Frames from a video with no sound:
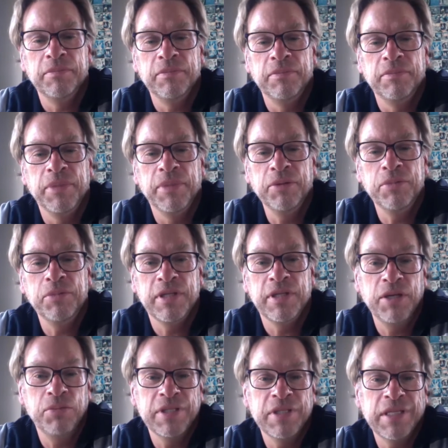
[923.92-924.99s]
But he
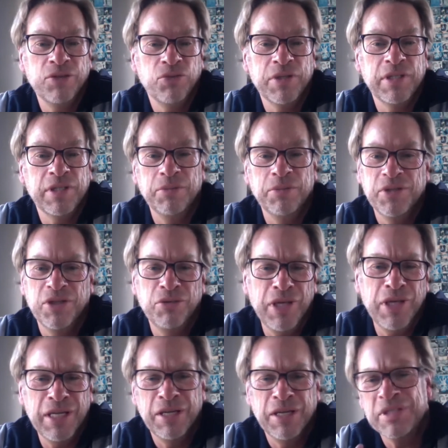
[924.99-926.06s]
was interesting. He was
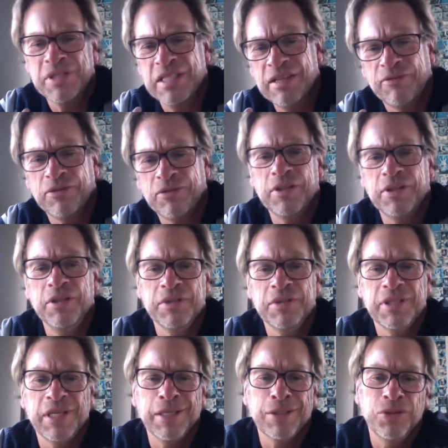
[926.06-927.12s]
unique. He was different. He was
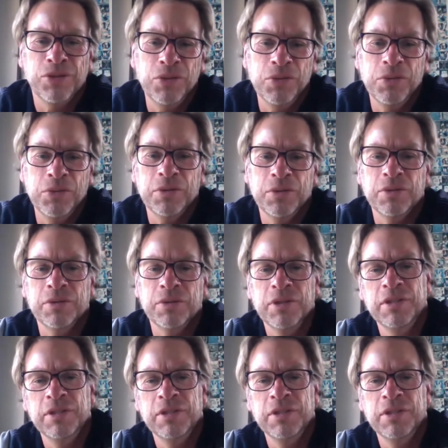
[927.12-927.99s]
kind of cool.